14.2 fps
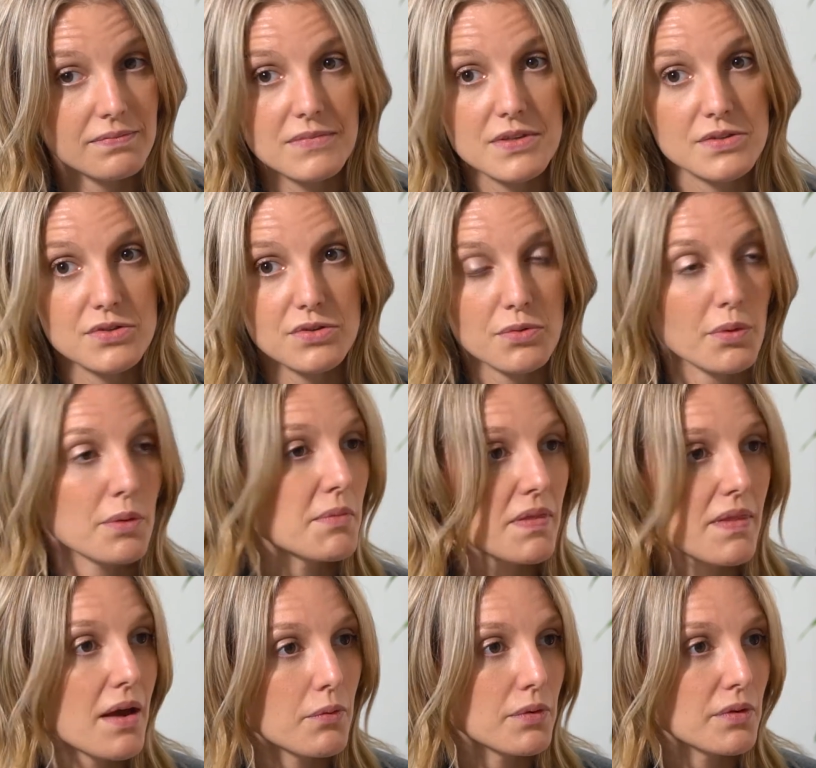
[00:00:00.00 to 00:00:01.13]
these are the women
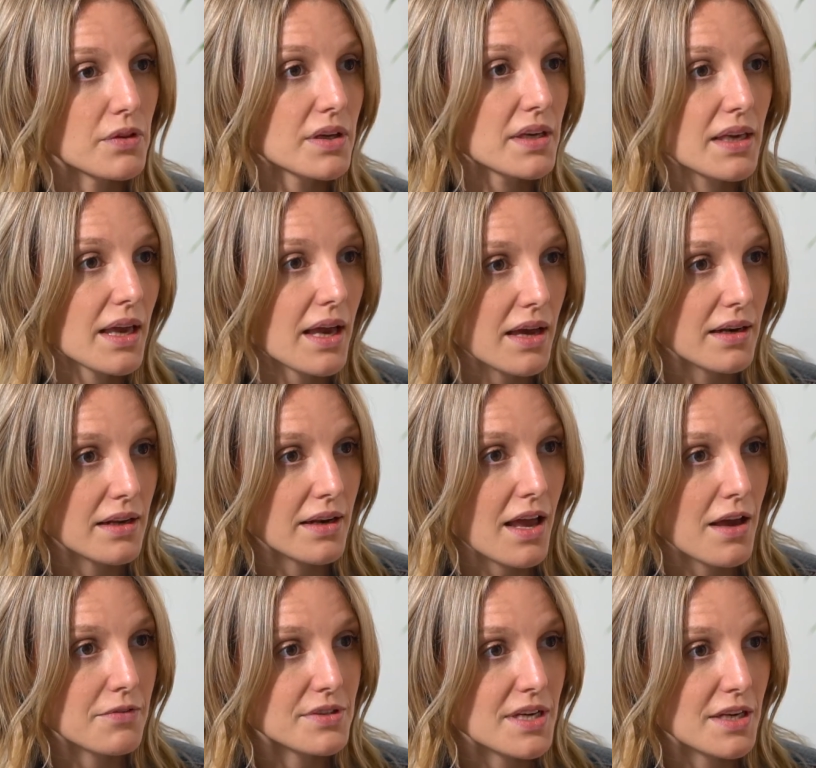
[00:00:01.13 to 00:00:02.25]
that we're looking at on
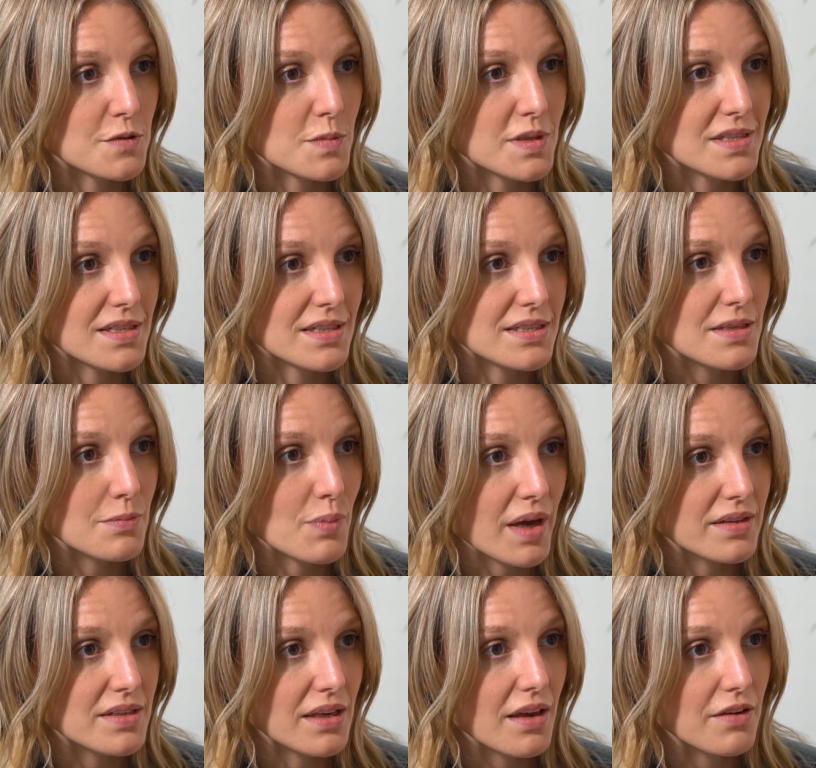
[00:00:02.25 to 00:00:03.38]
advertisements, and it's
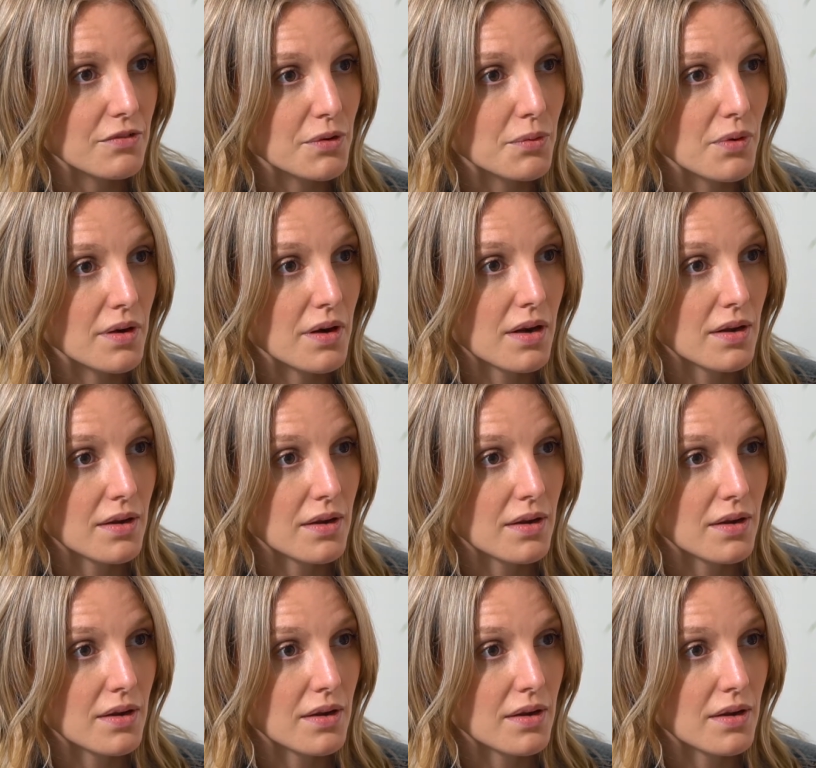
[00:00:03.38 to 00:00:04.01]
impacting everyone.